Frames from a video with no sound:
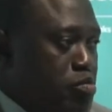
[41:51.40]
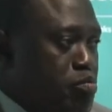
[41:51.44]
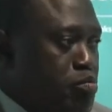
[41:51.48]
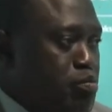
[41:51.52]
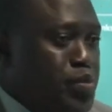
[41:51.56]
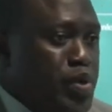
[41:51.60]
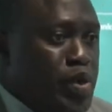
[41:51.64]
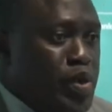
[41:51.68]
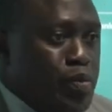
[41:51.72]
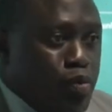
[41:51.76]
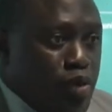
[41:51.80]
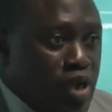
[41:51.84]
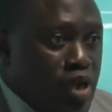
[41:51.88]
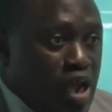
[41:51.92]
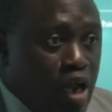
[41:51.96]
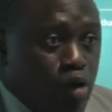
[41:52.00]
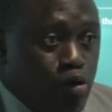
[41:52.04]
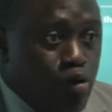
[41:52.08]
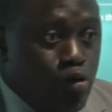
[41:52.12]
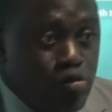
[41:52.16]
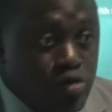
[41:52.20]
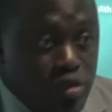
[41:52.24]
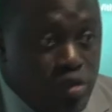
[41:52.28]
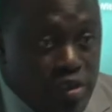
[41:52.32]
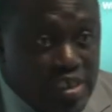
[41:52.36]
People are
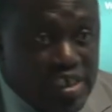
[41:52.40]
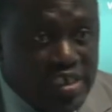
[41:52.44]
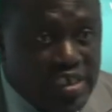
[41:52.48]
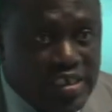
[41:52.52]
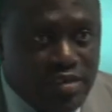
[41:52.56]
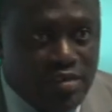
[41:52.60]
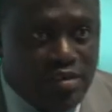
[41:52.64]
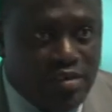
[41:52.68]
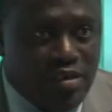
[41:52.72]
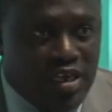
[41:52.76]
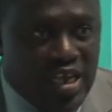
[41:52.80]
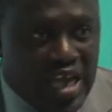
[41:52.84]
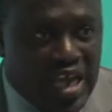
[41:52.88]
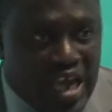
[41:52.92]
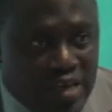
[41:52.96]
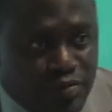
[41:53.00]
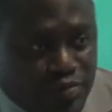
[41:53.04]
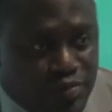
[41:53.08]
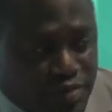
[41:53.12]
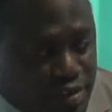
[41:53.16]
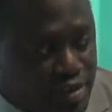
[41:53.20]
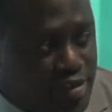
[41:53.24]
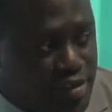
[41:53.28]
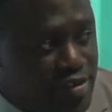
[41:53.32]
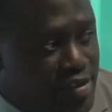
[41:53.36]
losing
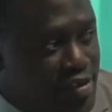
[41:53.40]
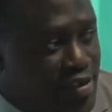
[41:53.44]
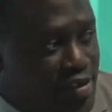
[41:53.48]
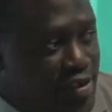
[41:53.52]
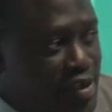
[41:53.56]
lives.